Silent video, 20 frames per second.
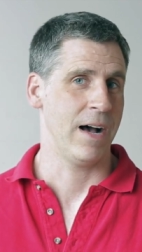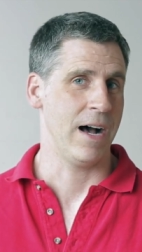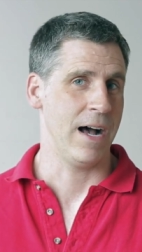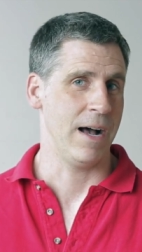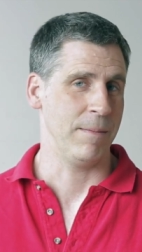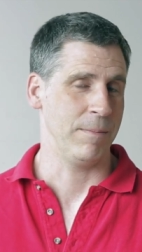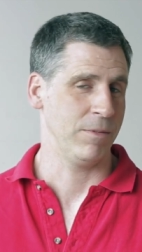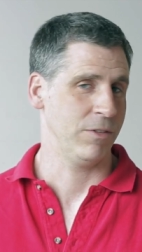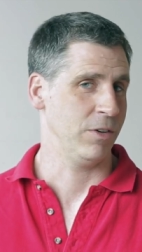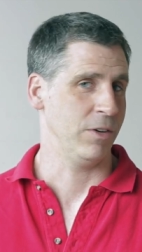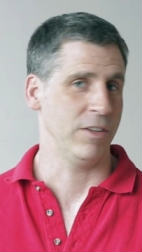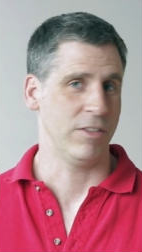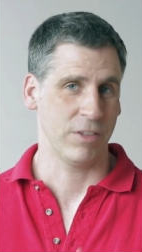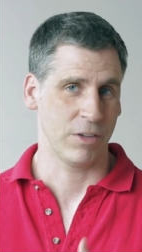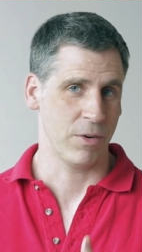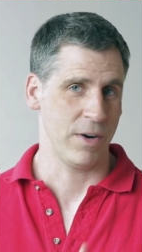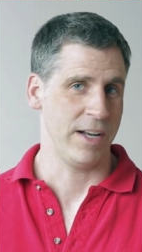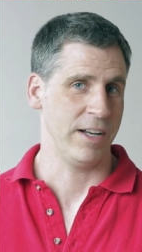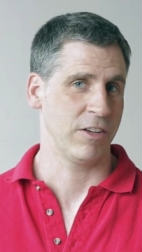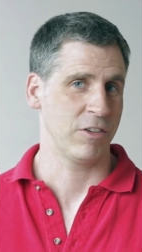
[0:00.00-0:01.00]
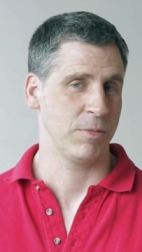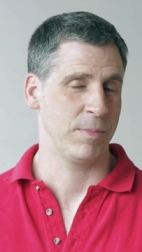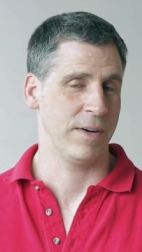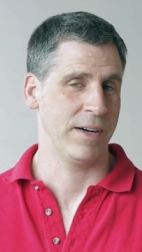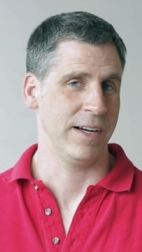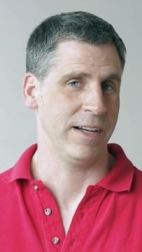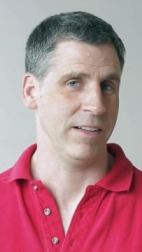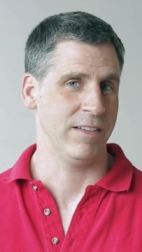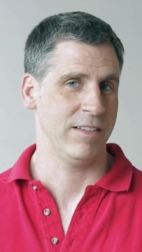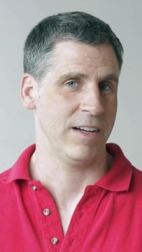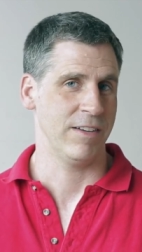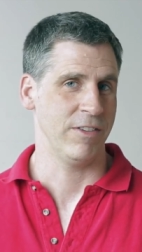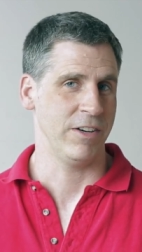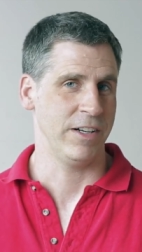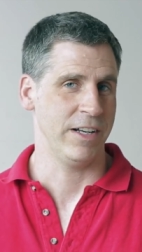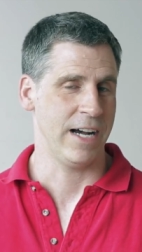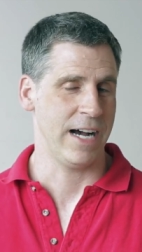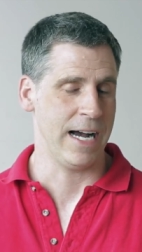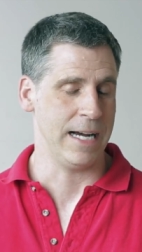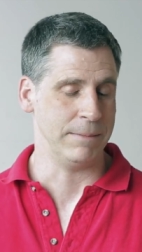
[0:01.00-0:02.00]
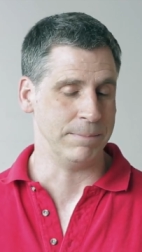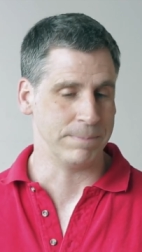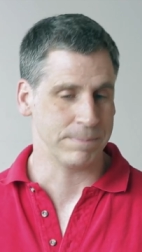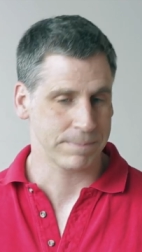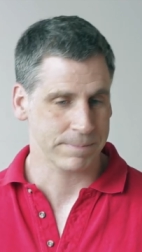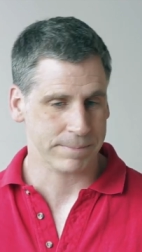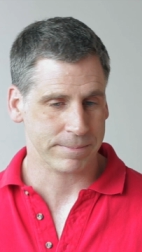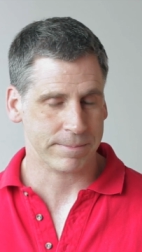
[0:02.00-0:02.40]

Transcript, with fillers: Um, so it's a great experience every time.